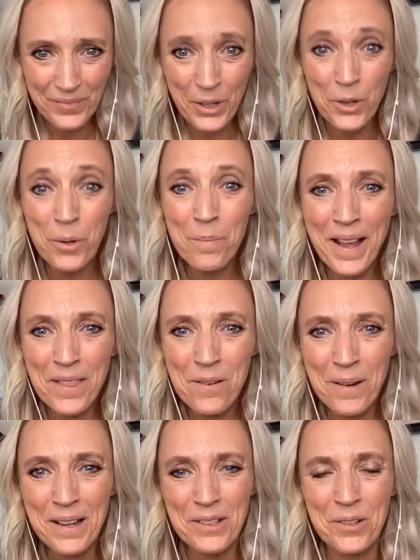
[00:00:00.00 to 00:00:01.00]
who, by the
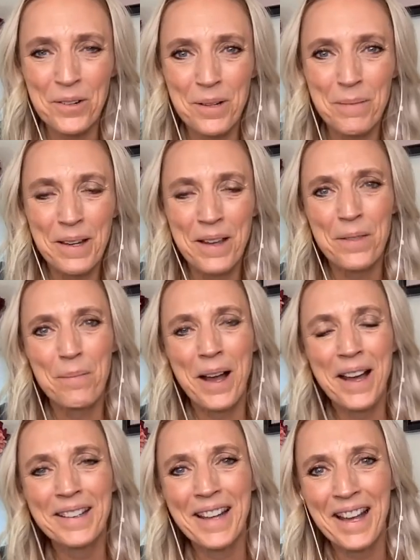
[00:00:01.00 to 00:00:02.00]
way, is going to be on the
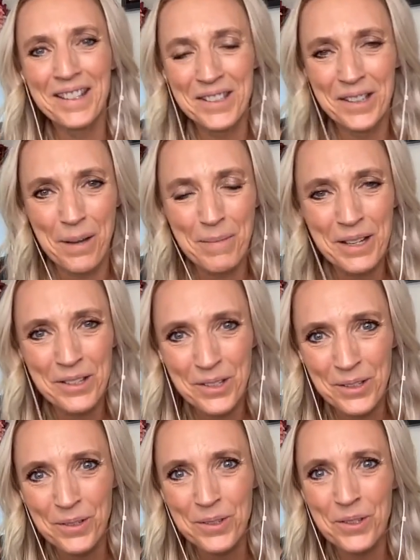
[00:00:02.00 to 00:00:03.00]
podcast coming
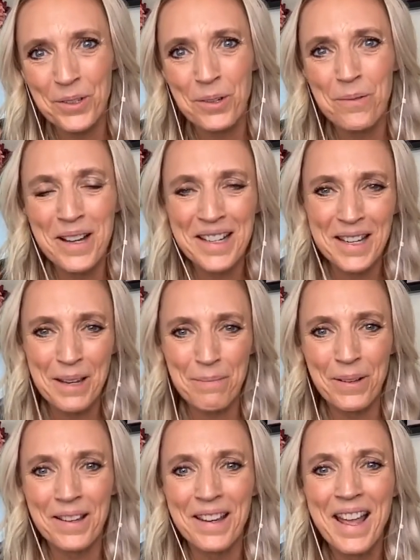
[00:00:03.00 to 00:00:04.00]
soon. So you'll want to keep
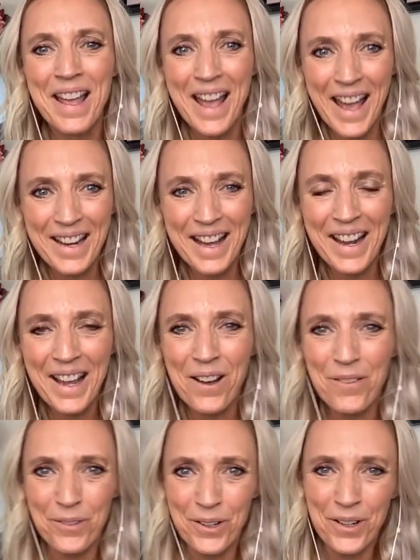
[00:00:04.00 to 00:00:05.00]
a, an eye
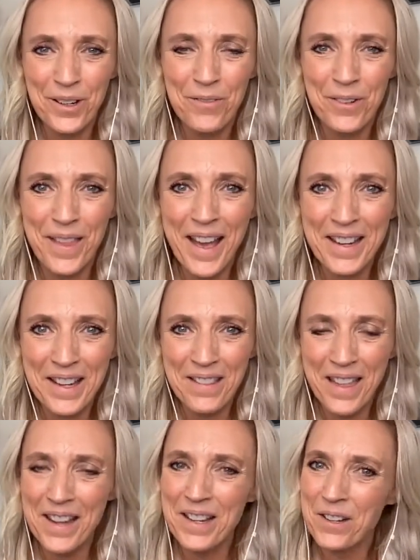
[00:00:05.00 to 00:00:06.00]
out for, for that,
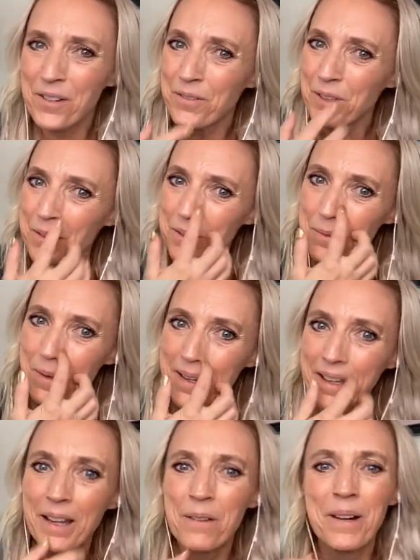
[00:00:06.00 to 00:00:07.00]
that interview as well. I
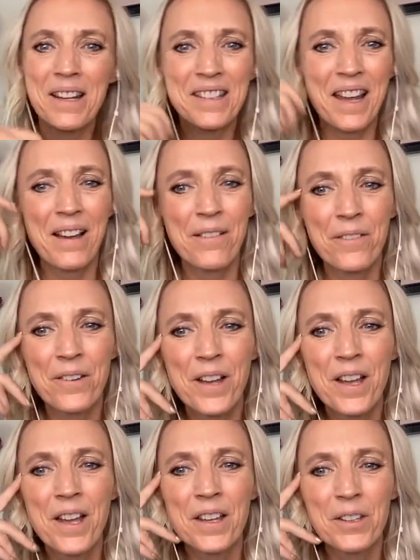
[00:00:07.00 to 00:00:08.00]
can't wait to have
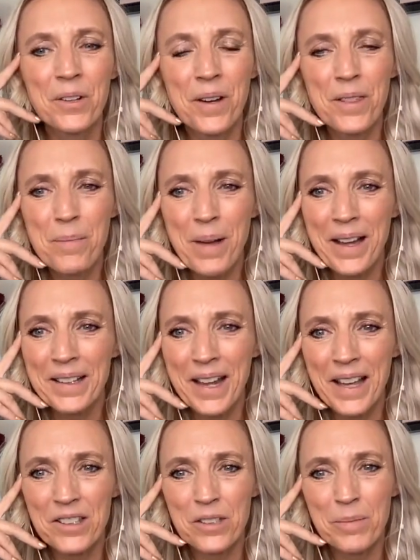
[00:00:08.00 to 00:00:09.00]
you on the
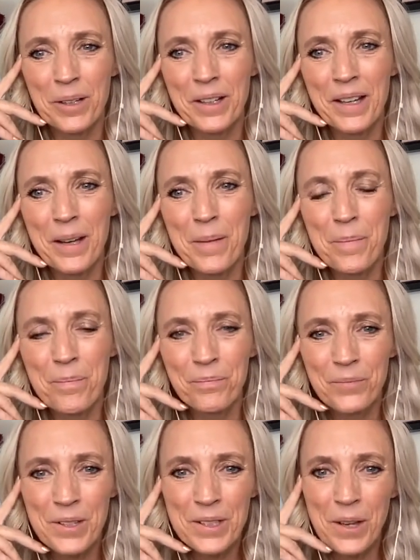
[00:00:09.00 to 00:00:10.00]
podcast, Miriam.
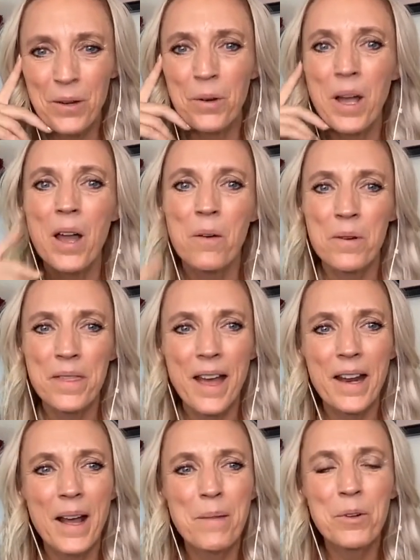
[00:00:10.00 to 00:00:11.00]
So with
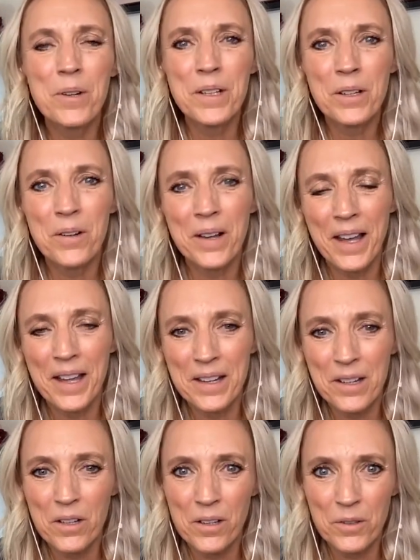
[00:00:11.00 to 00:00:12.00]
that, I'm going to go ahead
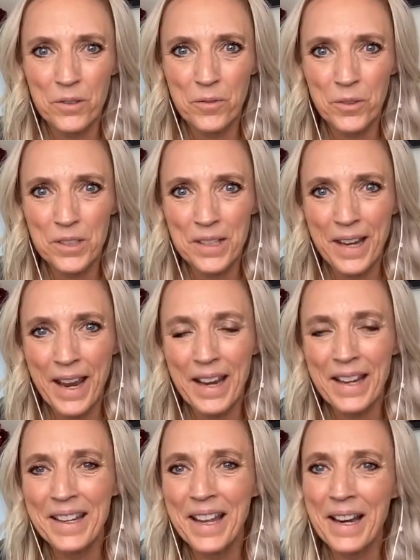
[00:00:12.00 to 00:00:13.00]
and close for today.
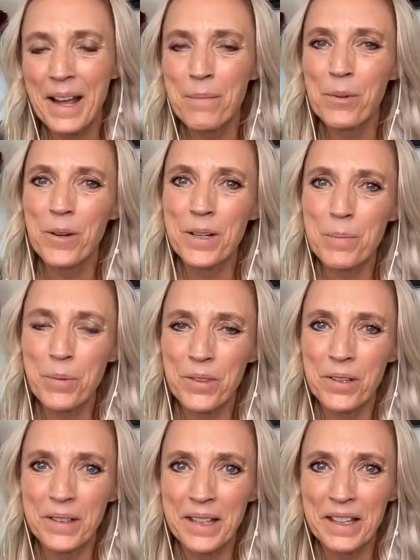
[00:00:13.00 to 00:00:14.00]
Again, I'm going to put the
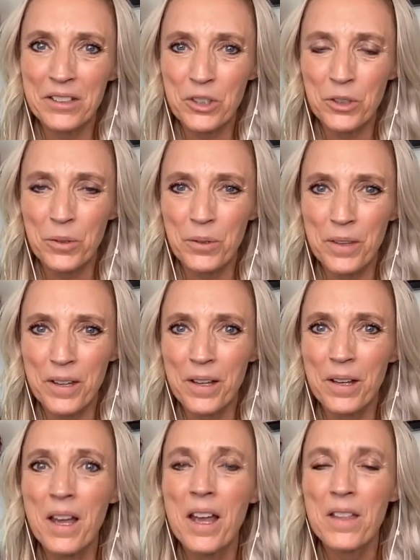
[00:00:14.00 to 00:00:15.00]
link to the,
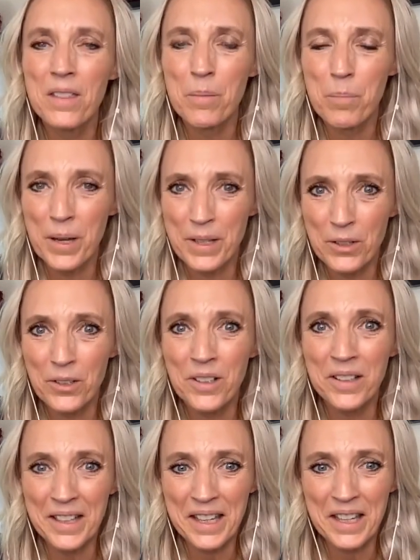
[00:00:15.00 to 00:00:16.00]
the
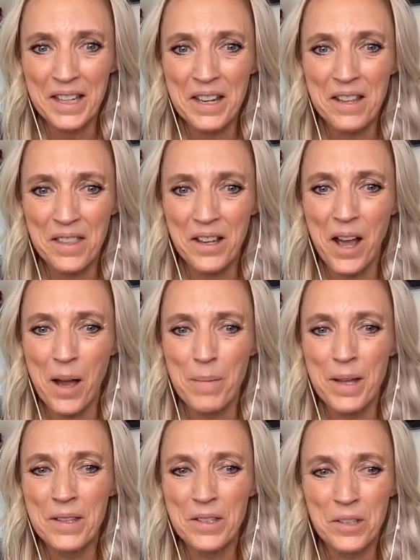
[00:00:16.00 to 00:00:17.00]
bundle in the
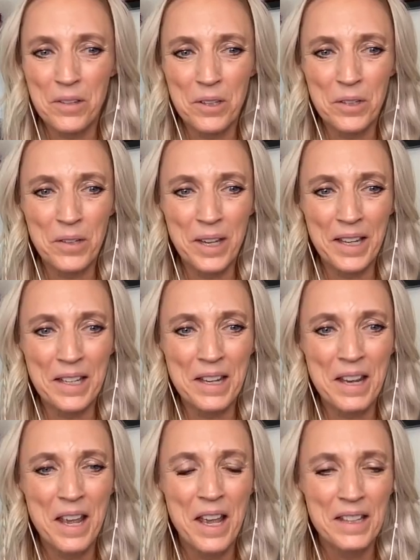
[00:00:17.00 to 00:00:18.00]
comments so that you can
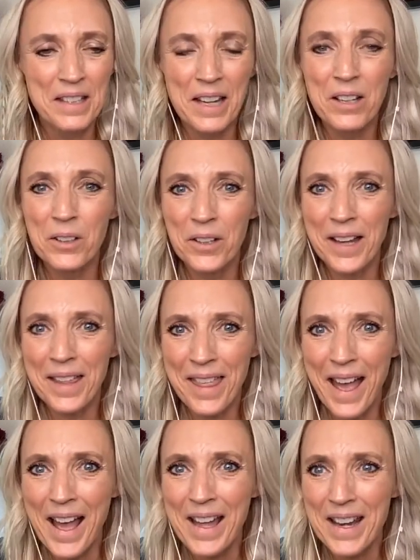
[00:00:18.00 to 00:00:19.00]
take a look at
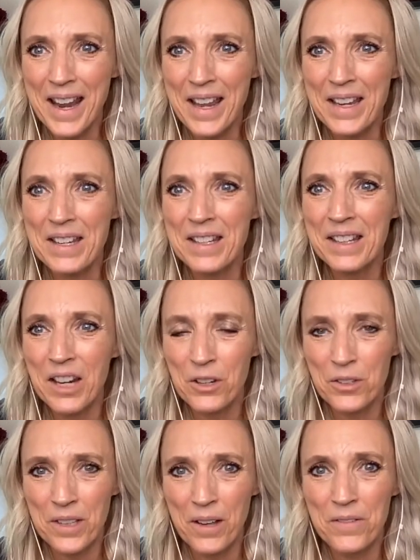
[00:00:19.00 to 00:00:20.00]
that and get
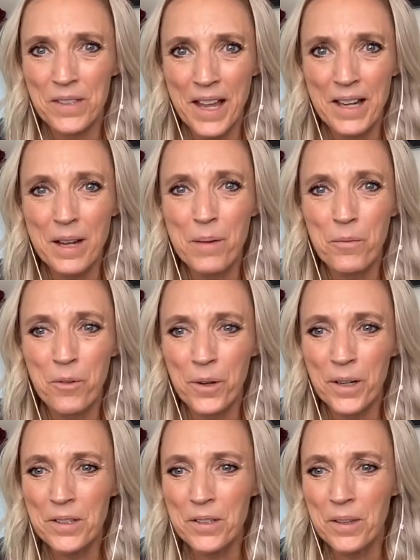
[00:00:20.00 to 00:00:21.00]
yourself signed up for
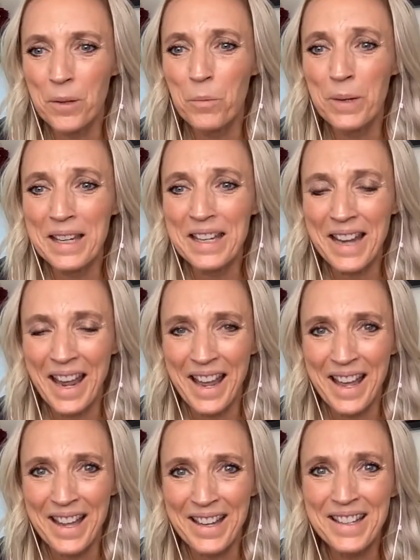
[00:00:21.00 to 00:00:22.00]
it so that we
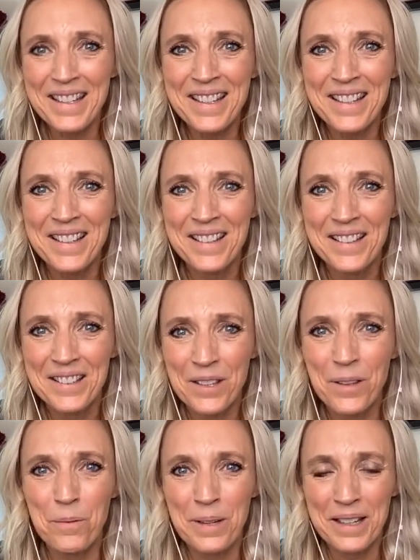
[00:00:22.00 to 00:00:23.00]
can so
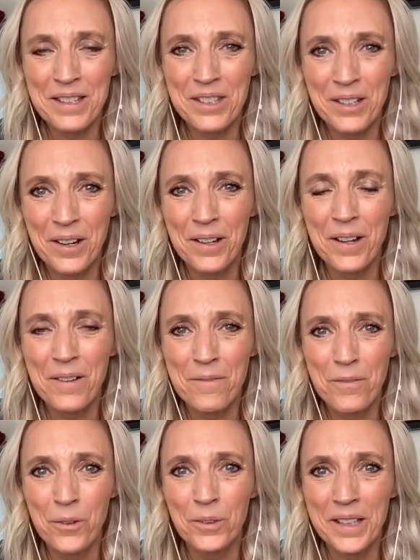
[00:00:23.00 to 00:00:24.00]
that we can start
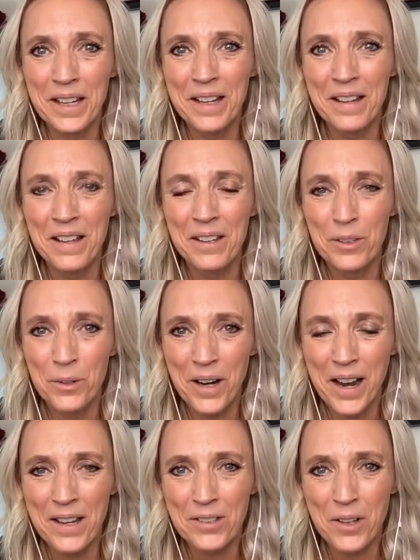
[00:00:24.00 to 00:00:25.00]
unfolding your
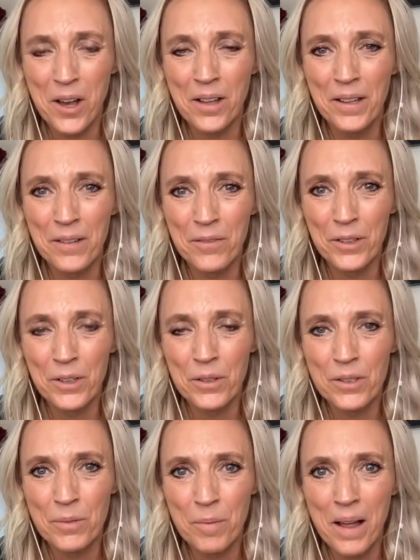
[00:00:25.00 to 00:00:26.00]
highest calling for you
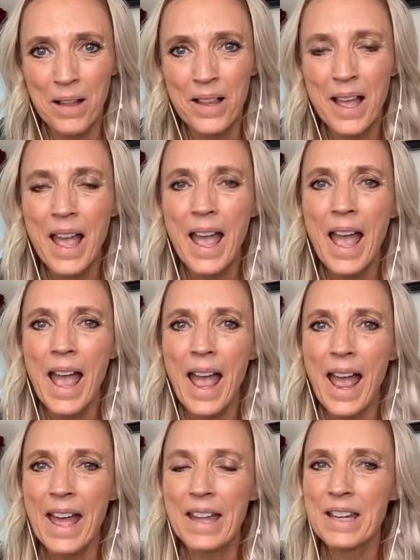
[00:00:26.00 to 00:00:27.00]
as well.
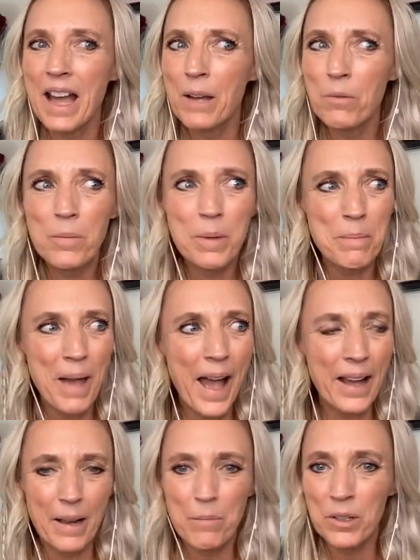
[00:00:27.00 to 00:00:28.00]
And I will be
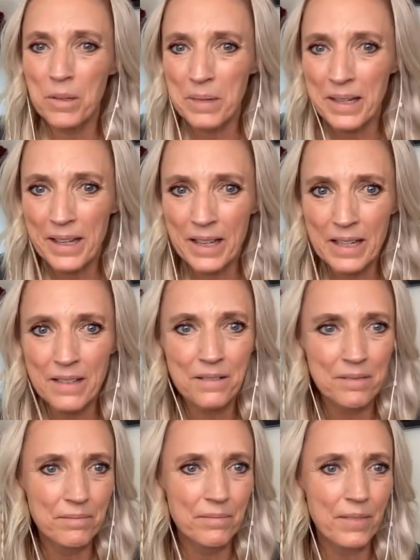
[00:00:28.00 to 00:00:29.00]
back. I'm going to be in
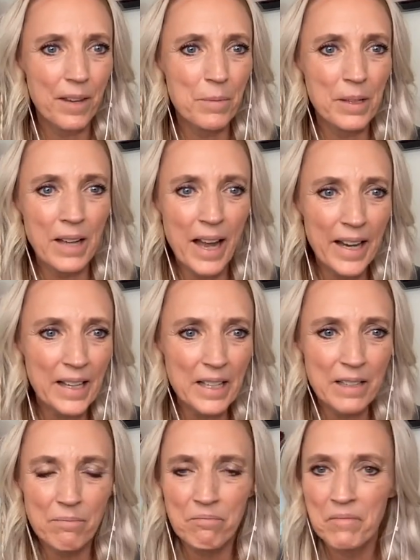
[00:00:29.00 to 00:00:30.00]
I've been
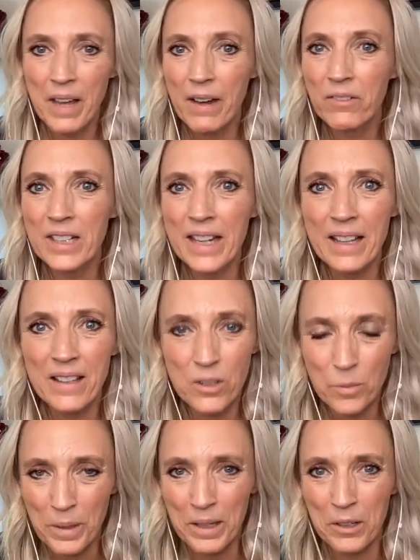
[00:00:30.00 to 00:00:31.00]
guided every day this
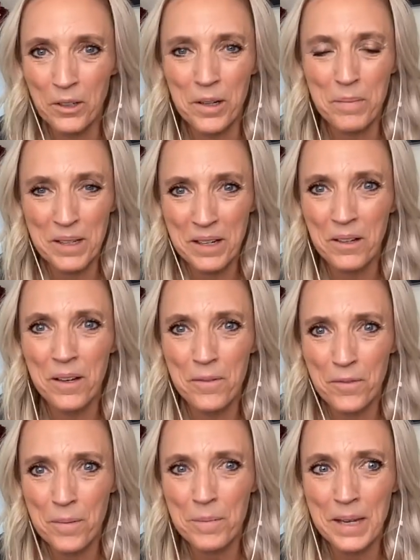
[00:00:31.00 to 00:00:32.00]
week. You're going to be hearing
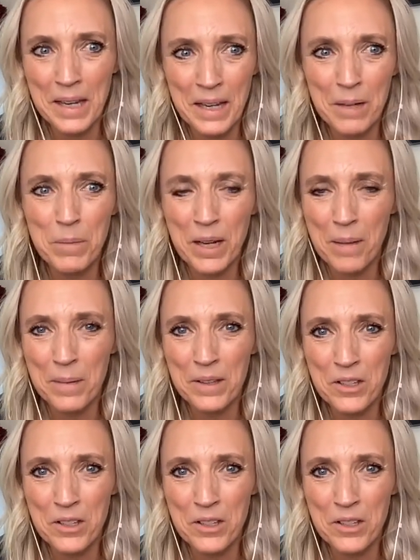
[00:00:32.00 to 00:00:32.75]
from me in Becoming the